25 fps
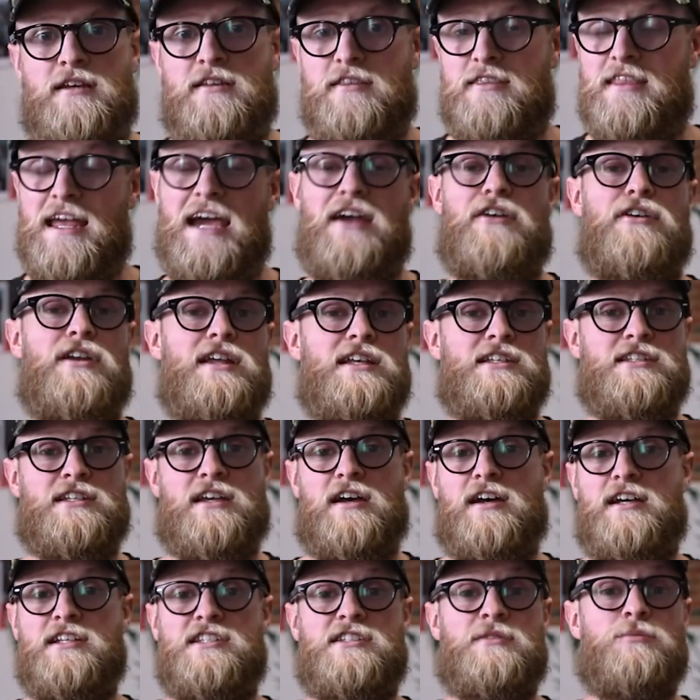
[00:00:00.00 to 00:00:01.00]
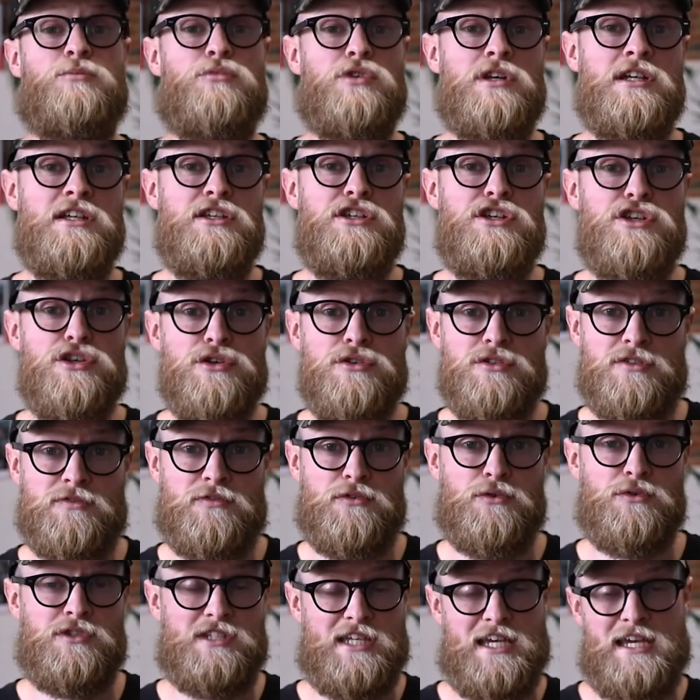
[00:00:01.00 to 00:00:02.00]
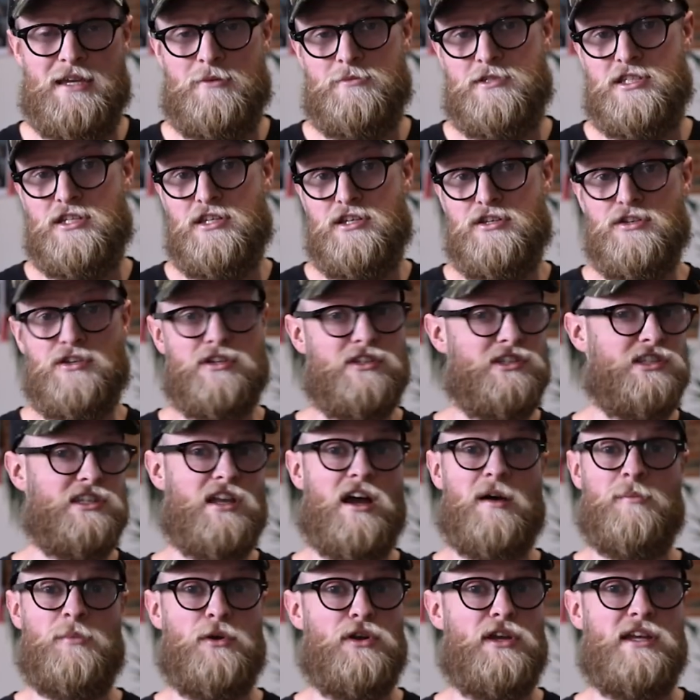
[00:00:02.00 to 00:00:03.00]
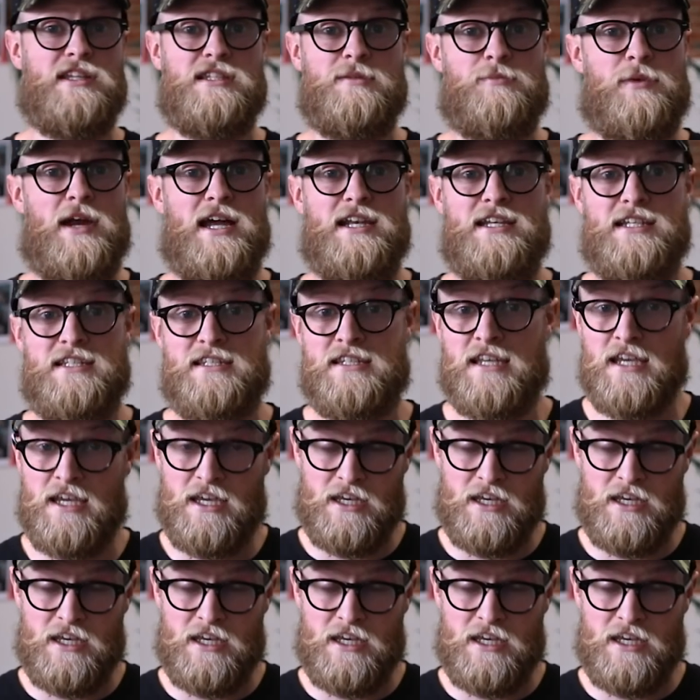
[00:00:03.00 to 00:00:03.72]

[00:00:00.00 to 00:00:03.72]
There it is, guys, some really useful tips that you can start putting into practice